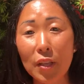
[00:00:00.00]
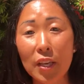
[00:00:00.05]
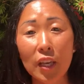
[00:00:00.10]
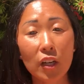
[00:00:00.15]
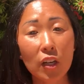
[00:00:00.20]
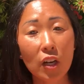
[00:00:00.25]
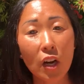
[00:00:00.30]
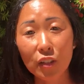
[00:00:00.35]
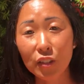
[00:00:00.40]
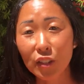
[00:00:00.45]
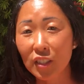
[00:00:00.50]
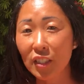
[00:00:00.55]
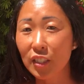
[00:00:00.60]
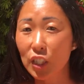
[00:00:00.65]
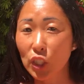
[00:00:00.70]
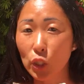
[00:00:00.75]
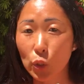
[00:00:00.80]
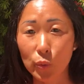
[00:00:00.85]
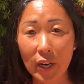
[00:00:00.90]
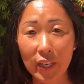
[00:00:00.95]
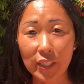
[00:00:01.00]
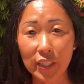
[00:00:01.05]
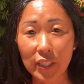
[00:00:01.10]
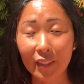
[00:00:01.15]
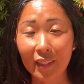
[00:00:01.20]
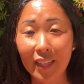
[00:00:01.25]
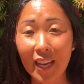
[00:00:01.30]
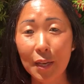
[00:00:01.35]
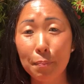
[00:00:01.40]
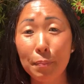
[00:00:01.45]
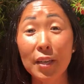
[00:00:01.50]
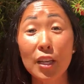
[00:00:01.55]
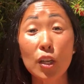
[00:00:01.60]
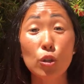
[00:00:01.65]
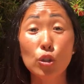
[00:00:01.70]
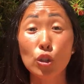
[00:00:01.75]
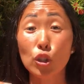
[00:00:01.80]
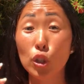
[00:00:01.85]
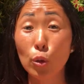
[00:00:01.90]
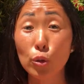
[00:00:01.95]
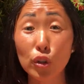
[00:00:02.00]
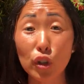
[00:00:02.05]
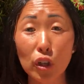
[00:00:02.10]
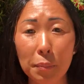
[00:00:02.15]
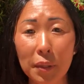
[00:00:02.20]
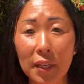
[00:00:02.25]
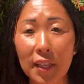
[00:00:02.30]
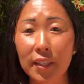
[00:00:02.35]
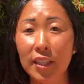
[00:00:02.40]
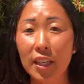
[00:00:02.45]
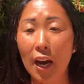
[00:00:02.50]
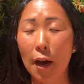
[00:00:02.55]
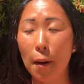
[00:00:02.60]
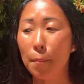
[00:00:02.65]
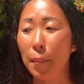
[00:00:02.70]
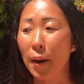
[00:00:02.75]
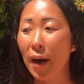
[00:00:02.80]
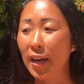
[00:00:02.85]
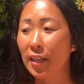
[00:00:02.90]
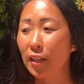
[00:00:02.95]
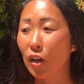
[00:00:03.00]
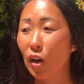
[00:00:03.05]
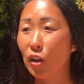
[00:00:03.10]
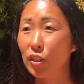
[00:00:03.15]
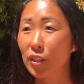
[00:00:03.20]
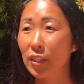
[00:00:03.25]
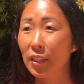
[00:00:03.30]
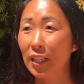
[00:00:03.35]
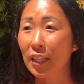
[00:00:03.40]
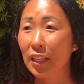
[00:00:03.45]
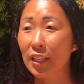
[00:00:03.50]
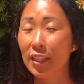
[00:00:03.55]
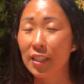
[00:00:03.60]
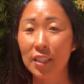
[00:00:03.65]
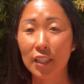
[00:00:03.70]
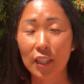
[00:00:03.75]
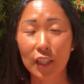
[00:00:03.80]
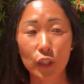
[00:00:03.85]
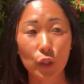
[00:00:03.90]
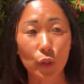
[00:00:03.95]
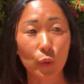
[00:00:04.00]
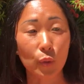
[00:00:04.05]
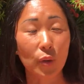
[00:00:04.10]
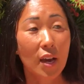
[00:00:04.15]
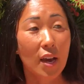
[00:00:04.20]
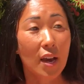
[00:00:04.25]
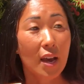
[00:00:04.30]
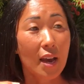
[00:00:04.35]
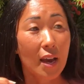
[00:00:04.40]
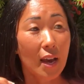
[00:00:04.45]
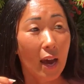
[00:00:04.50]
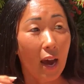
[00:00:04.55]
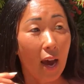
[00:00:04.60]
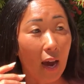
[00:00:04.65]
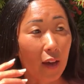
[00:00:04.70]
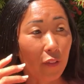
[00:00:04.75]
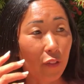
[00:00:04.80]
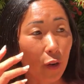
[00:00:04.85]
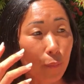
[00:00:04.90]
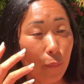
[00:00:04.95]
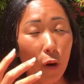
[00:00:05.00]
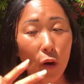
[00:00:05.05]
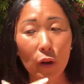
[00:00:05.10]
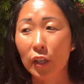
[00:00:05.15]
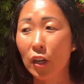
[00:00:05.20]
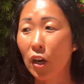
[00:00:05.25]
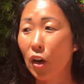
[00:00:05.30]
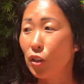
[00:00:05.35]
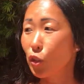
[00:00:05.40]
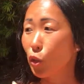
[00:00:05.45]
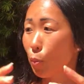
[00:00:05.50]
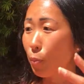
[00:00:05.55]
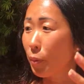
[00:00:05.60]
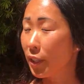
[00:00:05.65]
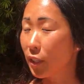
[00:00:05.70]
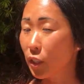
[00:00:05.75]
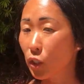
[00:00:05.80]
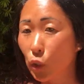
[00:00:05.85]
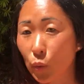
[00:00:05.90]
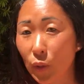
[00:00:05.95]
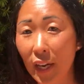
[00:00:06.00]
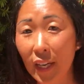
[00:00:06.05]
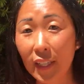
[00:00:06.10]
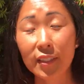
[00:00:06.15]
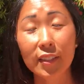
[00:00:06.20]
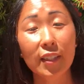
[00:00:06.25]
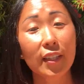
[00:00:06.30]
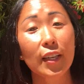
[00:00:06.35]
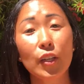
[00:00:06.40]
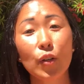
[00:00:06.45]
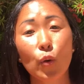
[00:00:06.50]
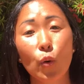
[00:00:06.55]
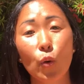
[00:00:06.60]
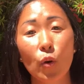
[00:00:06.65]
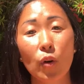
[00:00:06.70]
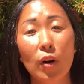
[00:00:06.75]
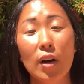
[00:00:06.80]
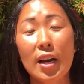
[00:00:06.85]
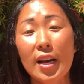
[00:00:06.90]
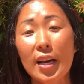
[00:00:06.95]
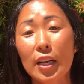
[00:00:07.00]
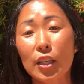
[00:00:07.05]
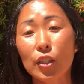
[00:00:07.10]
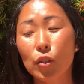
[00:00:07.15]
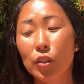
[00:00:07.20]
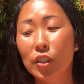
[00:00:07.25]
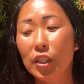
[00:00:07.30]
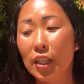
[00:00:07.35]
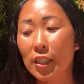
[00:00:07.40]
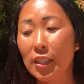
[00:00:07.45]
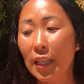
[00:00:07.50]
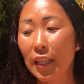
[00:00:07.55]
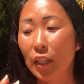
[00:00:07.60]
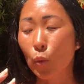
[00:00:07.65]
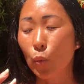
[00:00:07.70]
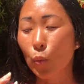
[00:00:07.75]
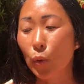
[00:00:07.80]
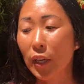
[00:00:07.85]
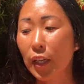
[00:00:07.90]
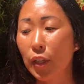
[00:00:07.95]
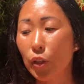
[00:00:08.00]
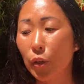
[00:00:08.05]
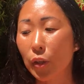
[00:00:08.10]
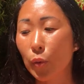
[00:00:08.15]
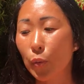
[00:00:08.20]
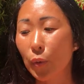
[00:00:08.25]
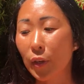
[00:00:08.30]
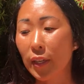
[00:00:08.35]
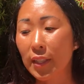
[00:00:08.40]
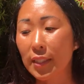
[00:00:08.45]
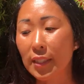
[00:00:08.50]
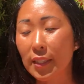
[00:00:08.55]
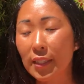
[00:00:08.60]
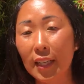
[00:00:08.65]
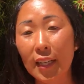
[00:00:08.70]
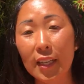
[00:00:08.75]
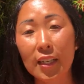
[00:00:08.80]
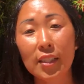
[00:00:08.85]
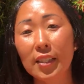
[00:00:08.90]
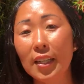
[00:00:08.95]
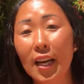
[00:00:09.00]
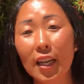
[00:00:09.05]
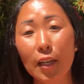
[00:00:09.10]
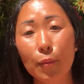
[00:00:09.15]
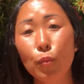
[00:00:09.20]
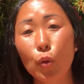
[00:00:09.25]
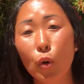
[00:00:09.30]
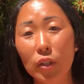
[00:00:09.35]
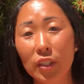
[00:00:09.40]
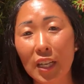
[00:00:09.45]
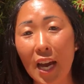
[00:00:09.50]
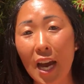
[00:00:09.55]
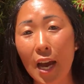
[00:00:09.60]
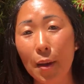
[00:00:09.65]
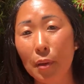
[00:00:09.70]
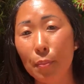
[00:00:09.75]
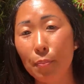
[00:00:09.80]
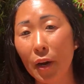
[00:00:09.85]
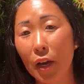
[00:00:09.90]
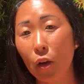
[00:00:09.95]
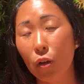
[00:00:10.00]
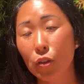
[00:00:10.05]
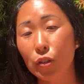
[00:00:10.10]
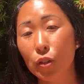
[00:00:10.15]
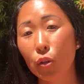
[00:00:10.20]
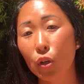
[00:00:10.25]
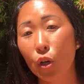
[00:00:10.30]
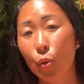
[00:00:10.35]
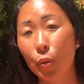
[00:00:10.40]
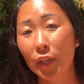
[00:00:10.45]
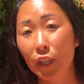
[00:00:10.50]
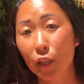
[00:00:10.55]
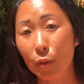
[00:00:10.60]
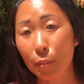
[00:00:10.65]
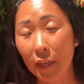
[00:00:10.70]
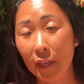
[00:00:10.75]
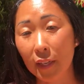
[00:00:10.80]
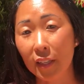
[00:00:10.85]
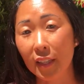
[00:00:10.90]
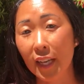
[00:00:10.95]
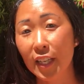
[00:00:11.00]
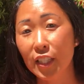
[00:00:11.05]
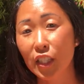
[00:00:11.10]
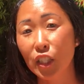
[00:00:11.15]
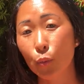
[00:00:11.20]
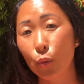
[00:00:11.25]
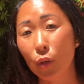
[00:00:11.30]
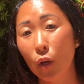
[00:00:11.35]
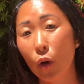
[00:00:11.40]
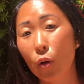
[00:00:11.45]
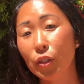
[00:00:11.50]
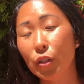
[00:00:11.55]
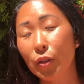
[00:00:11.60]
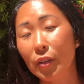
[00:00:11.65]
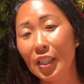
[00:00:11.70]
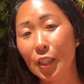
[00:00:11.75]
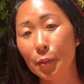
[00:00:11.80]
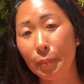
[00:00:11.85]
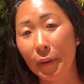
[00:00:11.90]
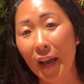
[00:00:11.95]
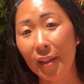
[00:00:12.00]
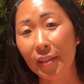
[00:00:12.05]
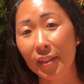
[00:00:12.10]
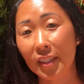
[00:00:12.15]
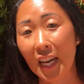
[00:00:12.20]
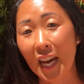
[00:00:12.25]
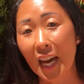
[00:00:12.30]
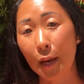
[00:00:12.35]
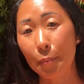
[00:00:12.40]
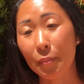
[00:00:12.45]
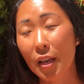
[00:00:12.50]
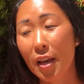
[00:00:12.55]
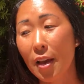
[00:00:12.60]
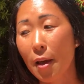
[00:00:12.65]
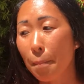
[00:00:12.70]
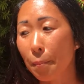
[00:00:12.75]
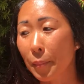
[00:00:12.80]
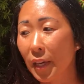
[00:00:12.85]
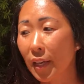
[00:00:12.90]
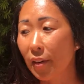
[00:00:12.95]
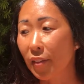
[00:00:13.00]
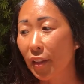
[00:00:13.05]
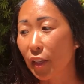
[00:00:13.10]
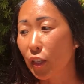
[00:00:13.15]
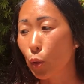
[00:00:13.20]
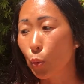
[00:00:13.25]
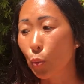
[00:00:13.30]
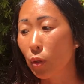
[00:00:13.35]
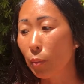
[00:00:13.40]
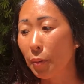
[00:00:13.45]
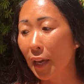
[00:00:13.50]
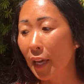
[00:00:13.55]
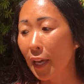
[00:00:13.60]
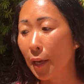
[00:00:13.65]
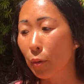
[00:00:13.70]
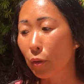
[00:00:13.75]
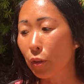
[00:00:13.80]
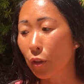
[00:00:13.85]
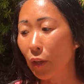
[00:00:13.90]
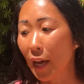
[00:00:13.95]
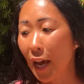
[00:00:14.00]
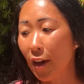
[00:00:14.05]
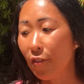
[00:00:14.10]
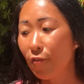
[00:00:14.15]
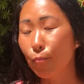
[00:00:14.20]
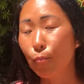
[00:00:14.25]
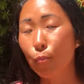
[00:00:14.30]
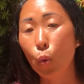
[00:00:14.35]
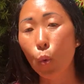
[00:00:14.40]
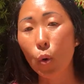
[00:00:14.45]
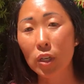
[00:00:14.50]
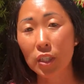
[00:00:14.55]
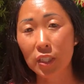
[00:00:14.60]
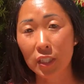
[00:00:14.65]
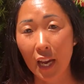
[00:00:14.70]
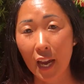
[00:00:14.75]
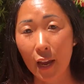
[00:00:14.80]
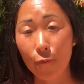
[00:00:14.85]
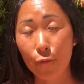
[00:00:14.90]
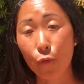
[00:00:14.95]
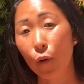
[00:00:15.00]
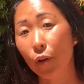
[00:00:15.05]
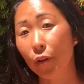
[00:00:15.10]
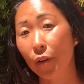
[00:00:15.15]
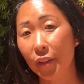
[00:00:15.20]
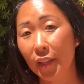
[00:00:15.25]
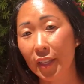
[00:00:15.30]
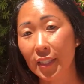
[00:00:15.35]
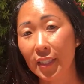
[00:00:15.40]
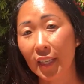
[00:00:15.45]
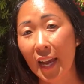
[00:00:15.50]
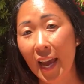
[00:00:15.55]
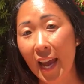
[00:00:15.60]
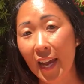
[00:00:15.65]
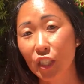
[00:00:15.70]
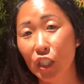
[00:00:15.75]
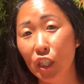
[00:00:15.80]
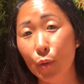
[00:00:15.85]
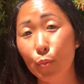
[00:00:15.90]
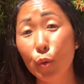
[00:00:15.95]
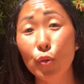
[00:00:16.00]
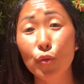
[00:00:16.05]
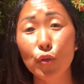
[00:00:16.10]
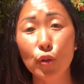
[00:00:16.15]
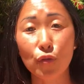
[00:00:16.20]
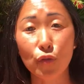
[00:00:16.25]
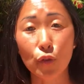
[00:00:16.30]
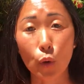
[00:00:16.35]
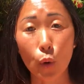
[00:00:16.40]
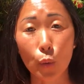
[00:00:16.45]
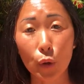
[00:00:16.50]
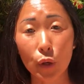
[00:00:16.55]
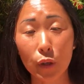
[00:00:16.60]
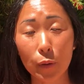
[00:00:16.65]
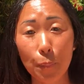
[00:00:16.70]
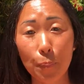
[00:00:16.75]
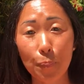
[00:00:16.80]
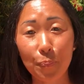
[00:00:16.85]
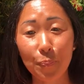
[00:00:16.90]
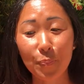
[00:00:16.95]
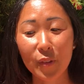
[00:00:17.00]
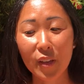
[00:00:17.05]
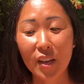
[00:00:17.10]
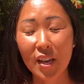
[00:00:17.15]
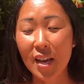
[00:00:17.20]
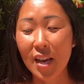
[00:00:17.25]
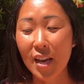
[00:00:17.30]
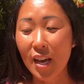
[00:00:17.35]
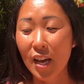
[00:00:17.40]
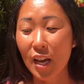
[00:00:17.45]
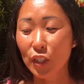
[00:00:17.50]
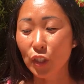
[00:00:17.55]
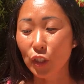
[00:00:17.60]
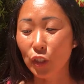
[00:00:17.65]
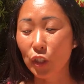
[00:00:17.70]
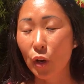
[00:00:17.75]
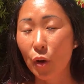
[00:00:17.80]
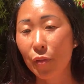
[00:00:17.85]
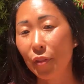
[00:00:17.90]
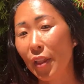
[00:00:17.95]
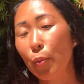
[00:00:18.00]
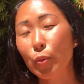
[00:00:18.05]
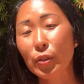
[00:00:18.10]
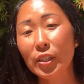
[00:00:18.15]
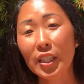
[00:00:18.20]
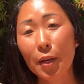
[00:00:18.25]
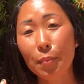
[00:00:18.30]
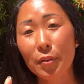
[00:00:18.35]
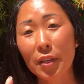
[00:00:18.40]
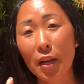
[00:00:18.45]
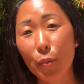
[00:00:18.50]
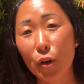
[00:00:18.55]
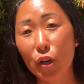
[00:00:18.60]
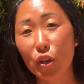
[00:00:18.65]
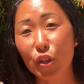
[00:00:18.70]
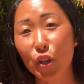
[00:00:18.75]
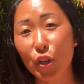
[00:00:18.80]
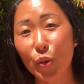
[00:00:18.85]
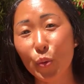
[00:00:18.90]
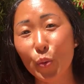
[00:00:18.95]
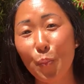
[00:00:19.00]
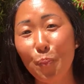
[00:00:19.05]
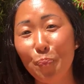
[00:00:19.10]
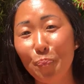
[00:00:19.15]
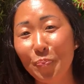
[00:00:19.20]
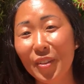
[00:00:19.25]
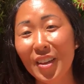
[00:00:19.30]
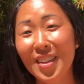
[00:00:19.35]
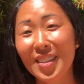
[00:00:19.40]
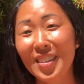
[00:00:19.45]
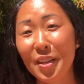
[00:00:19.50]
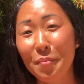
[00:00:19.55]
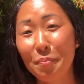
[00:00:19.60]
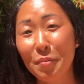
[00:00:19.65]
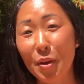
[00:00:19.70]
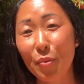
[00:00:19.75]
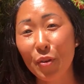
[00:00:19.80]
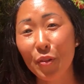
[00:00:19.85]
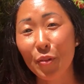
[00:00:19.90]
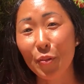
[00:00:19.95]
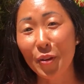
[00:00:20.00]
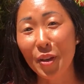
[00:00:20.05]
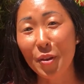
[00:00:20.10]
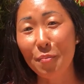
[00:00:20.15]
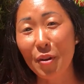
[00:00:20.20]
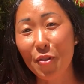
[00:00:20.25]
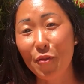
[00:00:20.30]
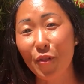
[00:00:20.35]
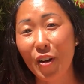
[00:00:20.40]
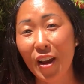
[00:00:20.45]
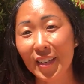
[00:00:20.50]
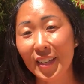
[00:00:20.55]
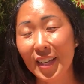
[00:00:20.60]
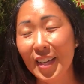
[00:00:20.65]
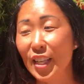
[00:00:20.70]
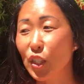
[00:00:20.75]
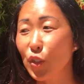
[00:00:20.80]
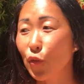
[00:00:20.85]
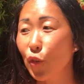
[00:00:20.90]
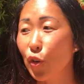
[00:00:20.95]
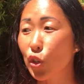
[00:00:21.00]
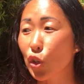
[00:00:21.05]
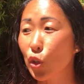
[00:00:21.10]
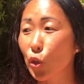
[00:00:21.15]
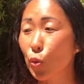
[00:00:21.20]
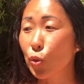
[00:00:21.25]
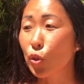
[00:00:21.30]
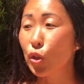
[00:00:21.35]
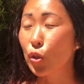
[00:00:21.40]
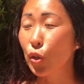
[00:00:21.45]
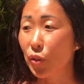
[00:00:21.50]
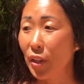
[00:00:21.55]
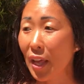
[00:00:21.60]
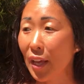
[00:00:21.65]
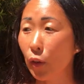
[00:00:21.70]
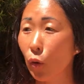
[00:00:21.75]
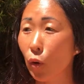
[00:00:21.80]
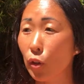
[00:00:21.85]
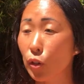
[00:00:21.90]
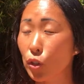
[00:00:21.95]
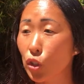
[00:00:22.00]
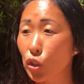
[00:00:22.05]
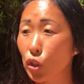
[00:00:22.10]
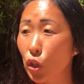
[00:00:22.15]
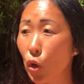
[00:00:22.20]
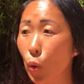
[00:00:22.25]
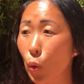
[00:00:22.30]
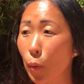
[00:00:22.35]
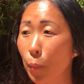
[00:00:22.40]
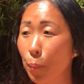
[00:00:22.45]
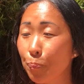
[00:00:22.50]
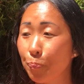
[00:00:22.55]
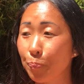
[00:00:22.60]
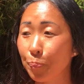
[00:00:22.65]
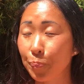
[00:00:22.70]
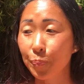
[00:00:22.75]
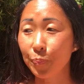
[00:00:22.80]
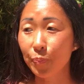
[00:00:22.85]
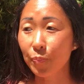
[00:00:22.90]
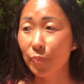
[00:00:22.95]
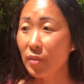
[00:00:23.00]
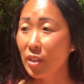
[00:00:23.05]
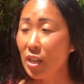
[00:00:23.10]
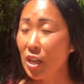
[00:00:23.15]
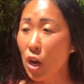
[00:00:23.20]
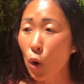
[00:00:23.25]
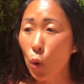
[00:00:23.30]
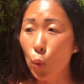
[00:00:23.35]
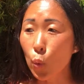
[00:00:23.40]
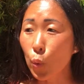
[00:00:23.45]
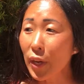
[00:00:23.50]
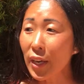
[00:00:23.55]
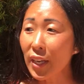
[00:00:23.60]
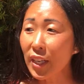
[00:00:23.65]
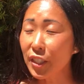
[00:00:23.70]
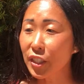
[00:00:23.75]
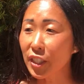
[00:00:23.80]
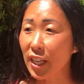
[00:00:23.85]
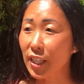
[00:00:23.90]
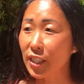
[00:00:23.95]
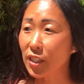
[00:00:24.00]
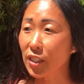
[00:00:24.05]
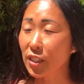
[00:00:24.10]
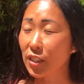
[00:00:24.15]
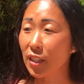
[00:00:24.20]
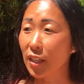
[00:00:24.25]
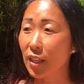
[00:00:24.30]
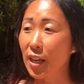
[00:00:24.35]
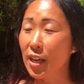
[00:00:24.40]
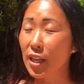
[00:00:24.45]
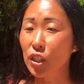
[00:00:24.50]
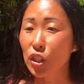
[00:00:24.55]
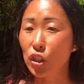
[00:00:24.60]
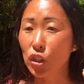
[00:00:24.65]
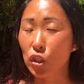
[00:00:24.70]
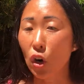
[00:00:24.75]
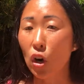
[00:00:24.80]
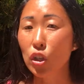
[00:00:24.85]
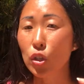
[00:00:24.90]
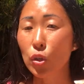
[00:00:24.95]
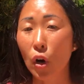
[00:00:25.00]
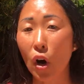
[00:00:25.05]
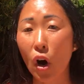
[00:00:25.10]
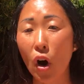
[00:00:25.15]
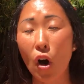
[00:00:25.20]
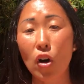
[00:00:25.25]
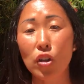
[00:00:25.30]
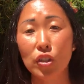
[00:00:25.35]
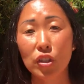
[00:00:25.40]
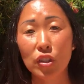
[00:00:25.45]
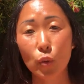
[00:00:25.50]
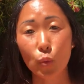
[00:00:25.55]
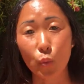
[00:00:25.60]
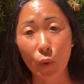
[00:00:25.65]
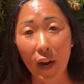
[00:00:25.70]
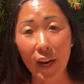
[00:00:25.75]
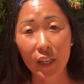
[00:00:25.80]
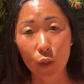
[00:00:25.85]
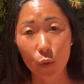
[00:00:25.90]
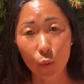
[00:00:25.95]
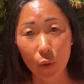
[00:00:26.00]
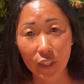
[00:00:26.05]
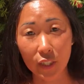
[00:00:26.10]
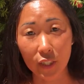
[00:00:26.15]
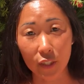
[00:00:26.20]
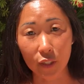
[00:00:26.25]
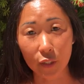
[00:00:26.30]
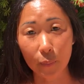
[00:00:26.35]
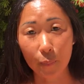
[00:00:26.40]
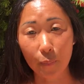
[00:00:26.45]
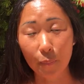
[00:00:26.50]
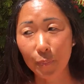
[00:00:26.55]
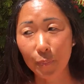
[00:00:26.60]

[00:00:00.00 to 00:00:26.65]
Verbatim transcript: in constant distraction, like being on social media, by constantly listening to other podcasts or being distracted. Or so just like really, you can really set aside more time, and by also going into meditation will also expand time, meaning that you will be able to have more time for the things that actually move you forward. So that was tip number two. Tip number three, my friend, is for you to then also really just uh, start to ask the right questions.